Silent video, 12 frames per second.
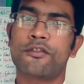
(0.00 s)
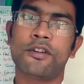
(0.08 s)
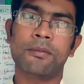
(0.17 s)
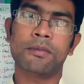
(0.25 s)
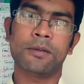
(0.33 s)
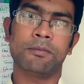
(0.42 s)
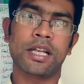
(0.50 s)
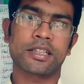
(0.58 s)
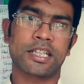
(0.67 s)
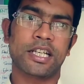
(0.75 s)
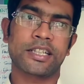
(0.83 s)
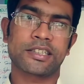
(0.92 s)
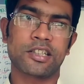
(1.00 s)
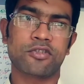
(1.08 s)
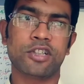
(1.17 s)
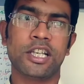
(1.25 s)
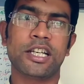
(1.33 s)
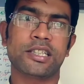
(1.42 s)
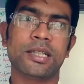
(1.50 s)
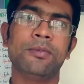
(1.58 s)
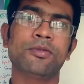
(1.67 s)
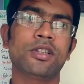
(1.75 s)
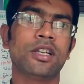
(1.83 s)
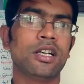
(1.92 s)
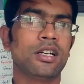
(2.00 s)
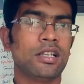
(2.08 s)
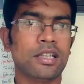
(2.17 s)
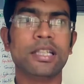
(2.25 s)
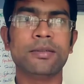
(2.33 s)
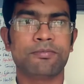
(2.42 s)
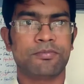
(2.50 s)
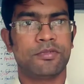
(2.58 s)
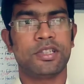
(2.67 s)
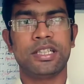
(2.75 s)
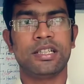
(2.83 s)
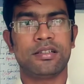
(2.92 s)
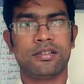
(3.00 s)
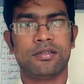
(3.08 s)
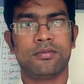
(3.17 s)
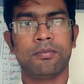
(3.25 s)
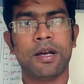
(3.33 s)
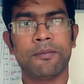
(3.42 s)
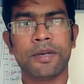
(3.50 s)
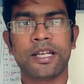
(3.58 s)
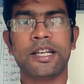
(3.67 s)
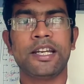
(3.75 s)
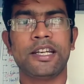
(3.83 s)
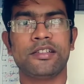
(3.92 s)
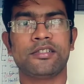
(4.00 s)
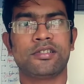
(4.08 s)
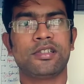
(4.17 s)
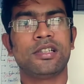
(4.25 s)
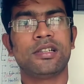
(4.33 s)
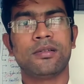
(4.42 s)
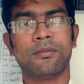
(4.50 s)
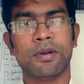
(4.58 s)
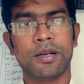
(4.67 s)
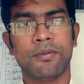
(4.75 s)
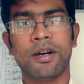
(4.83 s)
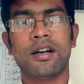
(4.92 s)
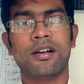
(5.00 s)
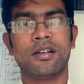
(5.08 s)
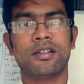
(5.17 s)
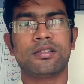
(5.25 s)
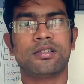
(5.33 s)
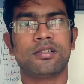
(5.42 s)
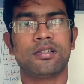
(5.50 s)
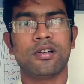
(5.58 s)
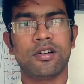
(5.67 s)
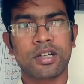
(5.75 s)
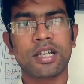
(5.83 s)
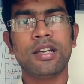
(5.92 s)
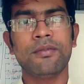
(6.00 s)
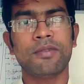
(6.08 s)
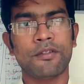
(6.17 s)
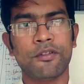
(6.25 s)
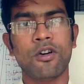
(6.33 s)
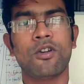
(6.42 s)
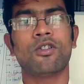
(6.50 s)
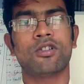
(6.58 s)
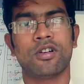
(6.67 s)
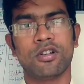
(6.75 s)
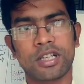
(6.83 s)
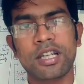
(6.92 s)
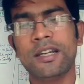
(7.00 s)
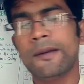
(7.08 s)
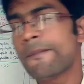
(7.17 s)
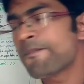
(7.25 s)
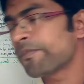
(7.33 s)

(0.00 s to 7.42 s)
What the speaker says: family, blood connected relatives live there by marriage, by birth, okay, by born, okay.